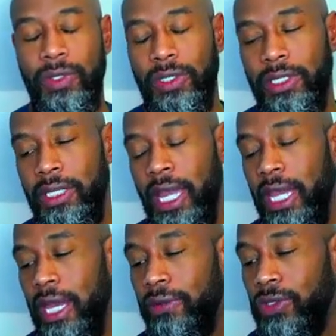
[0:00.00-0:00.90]
today
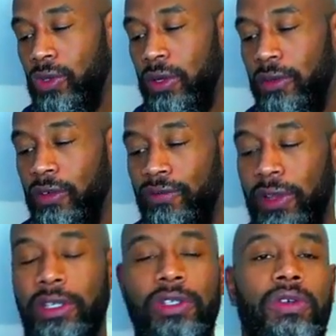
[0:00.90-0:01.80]
I was sort of
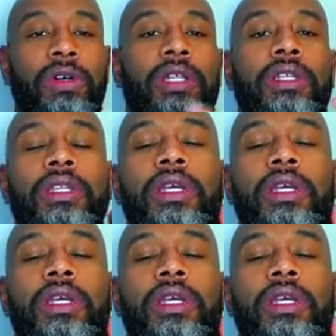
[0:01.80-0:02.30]
reflecting on